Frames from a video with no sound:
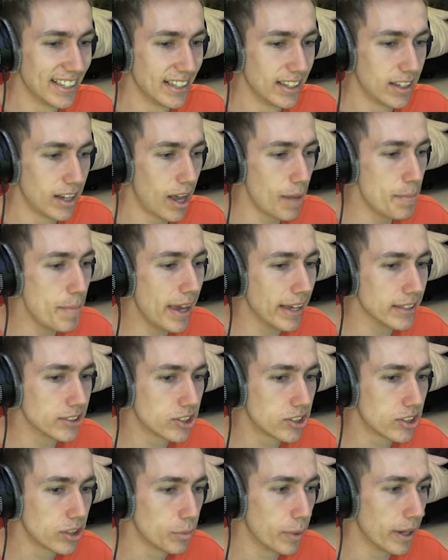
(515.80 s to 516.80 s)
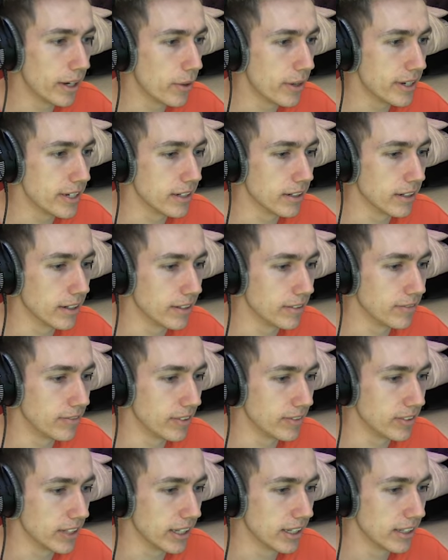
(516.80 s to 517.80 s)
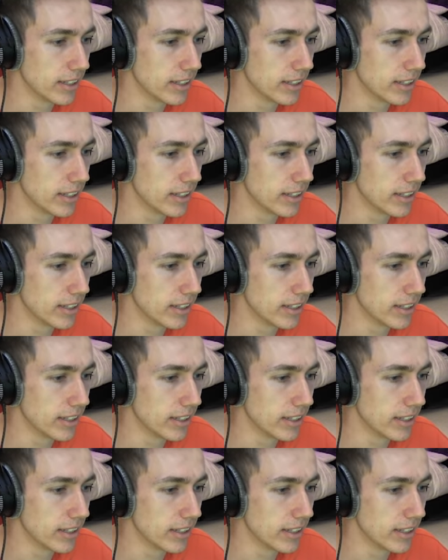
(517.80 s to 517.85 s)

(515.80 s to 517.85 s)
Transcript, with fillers: Myself. I missed. Wait, no, I didn't. I did 50.